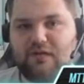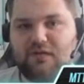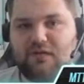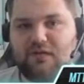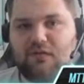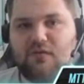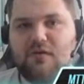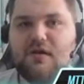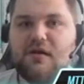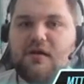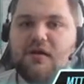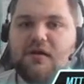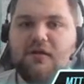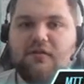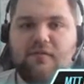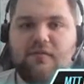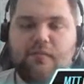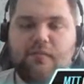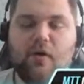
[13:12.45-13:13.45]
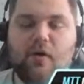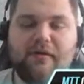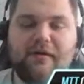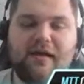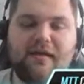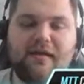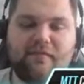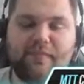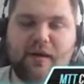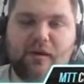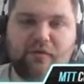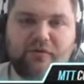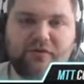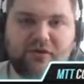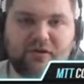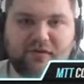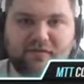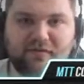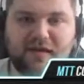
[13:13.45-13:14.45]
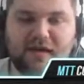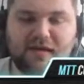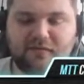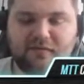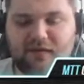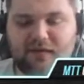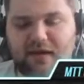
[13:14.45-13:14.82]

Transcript: So the opponent has a bounty on his head,